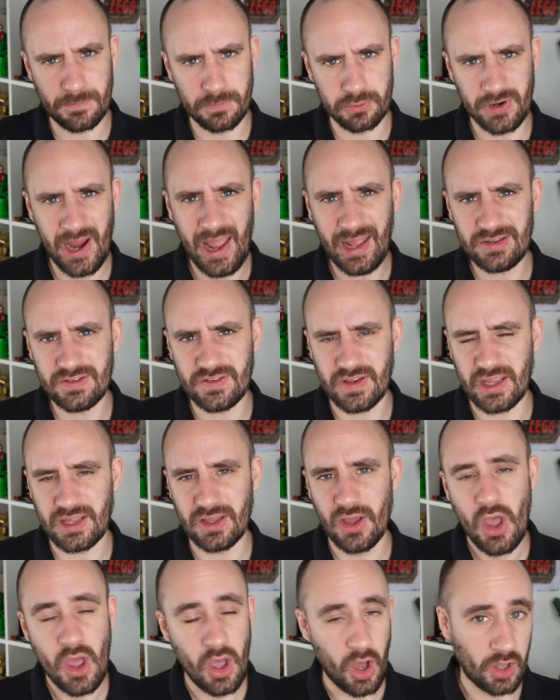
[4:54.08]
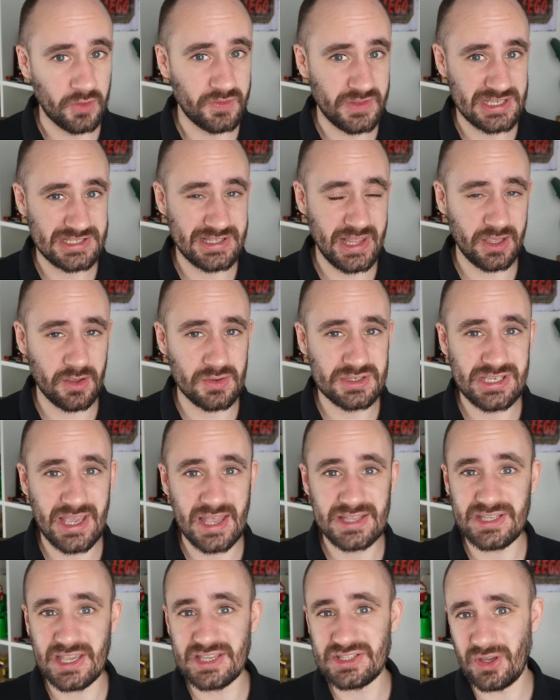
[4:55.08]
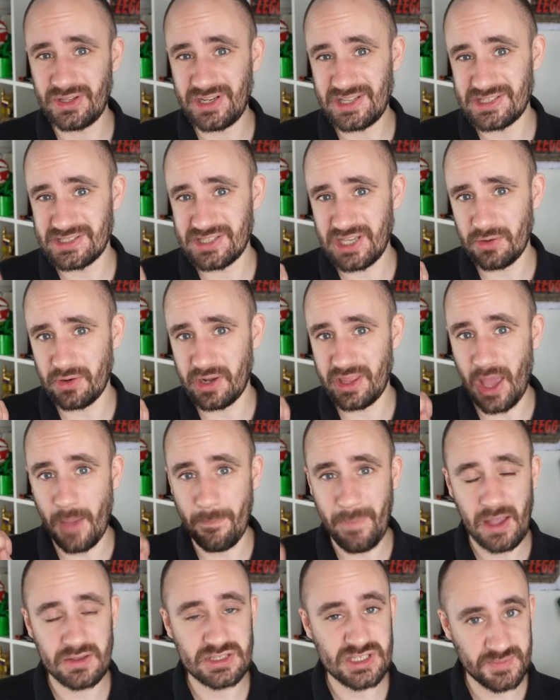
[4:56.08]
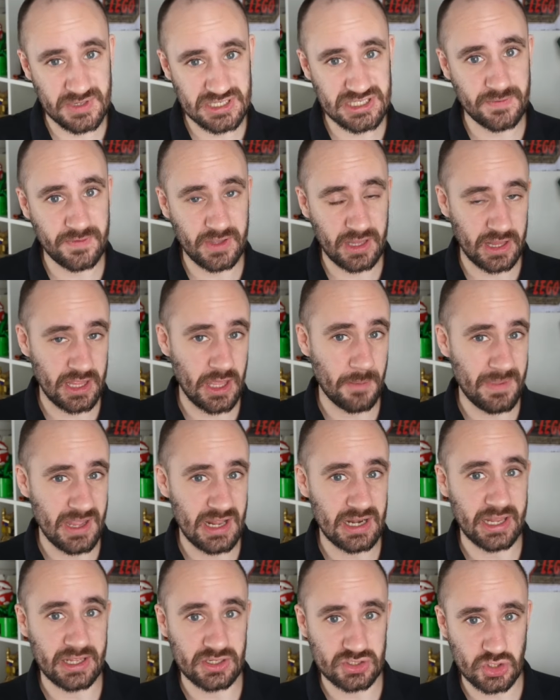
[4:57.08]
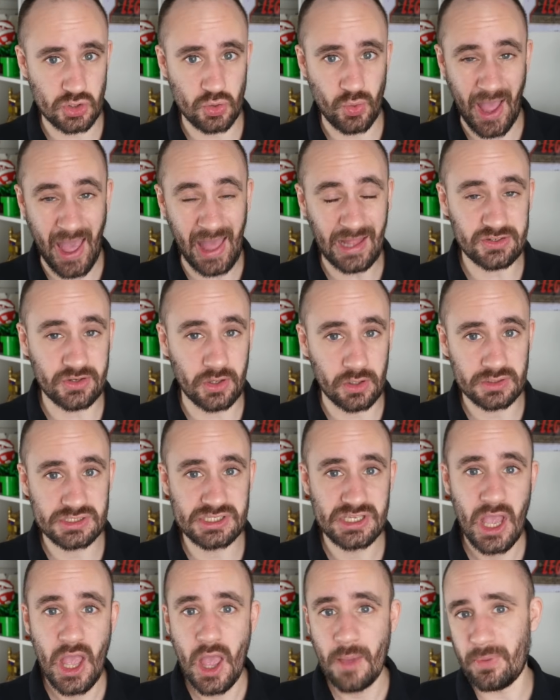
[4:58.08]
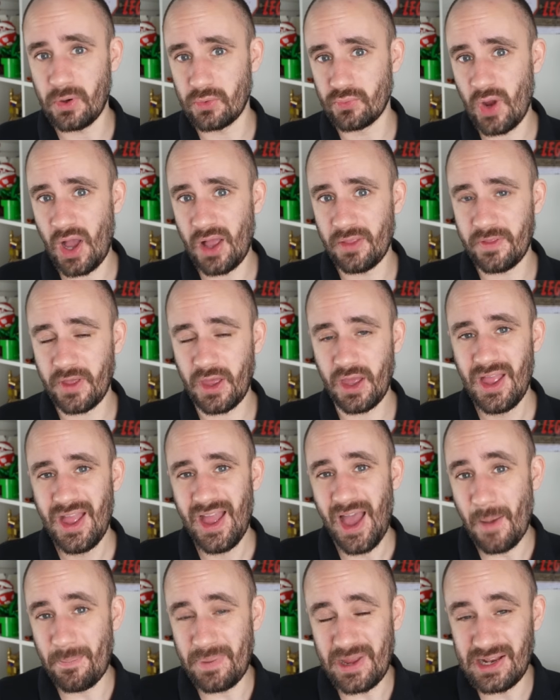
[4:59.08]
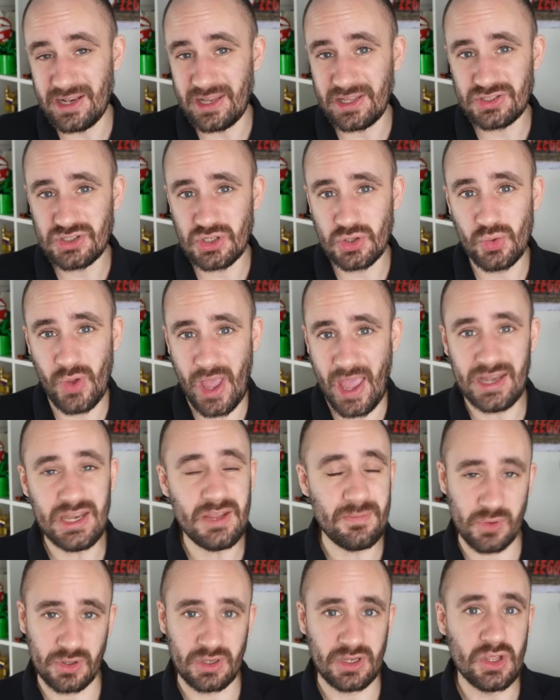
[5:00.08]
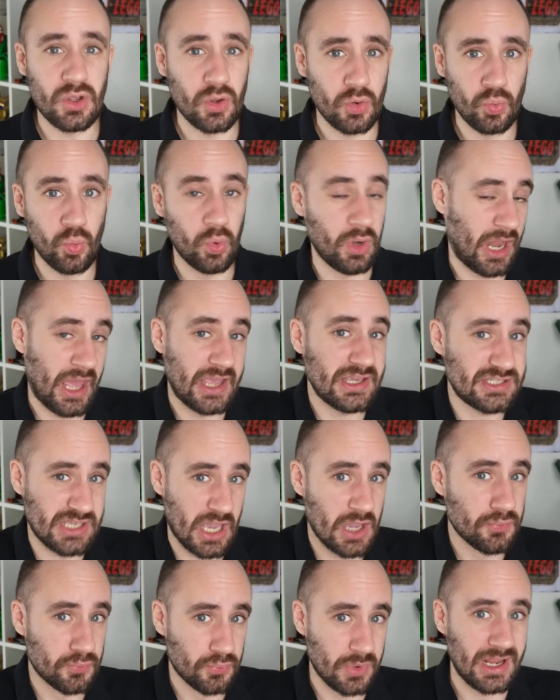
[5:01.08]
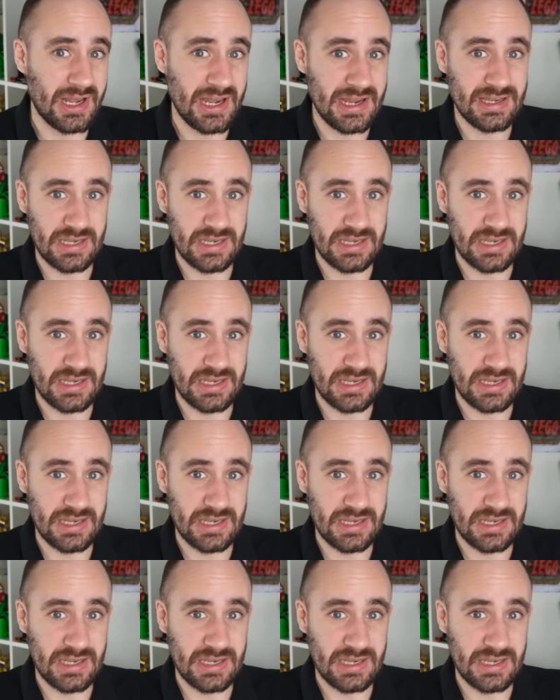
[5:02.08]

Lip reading: branding on these Lego sets is not necessarily about specifically appealing to adults, but rather appealing to anybody who likes a really